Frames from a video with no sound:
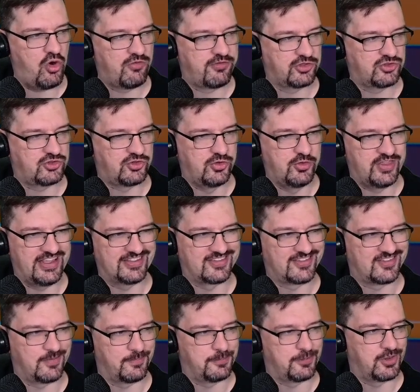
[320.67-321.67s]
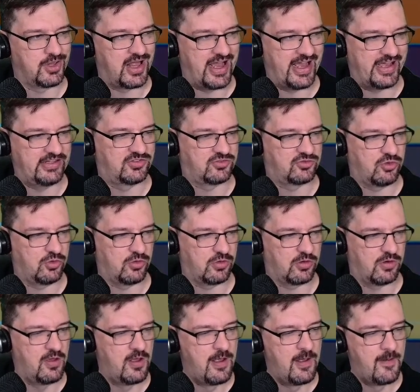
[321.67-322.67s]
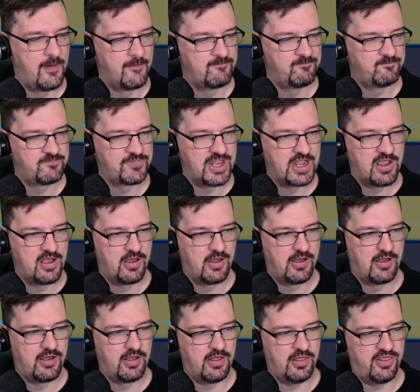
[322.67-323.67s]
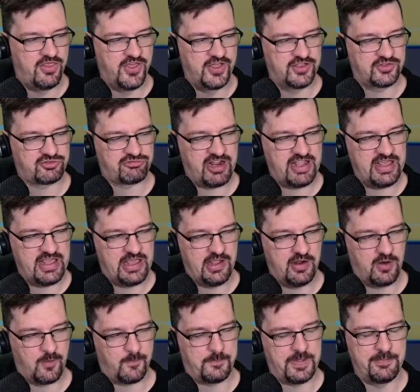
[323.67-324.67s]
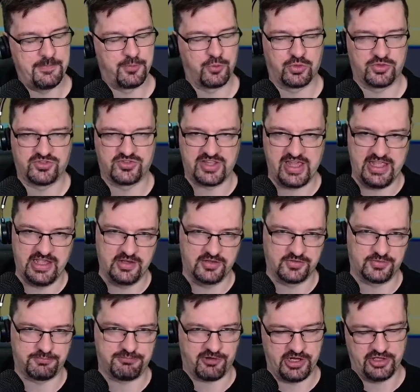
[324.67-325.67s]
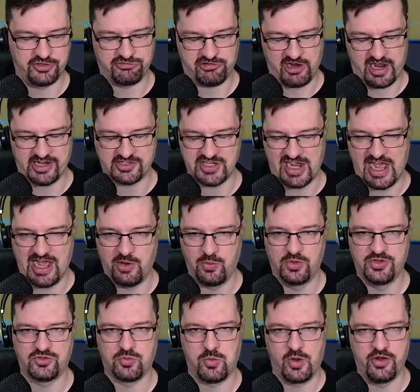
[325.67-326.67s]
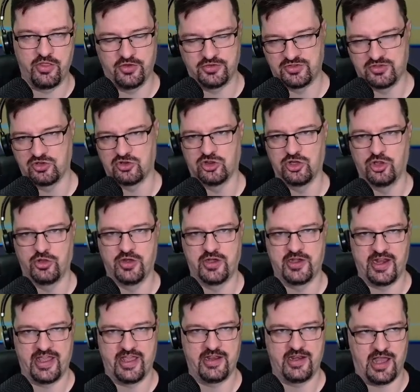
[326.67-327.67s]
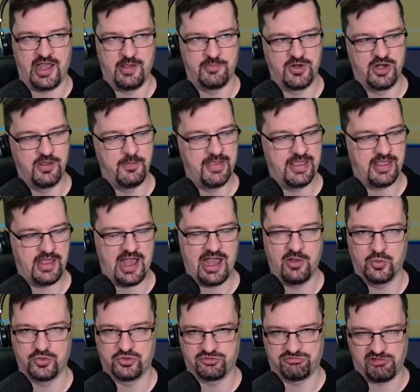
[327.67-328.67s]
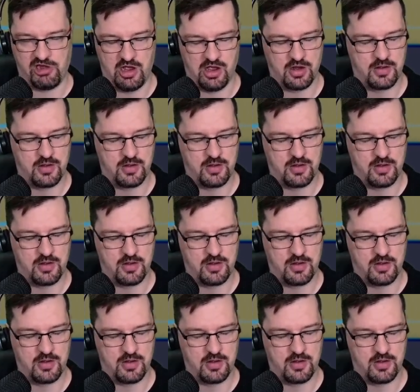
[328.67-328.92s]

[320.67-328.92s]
to the supply store, this right here, people were saying is pretty trash. I was one of those included, and I'm going to admit I was wrong.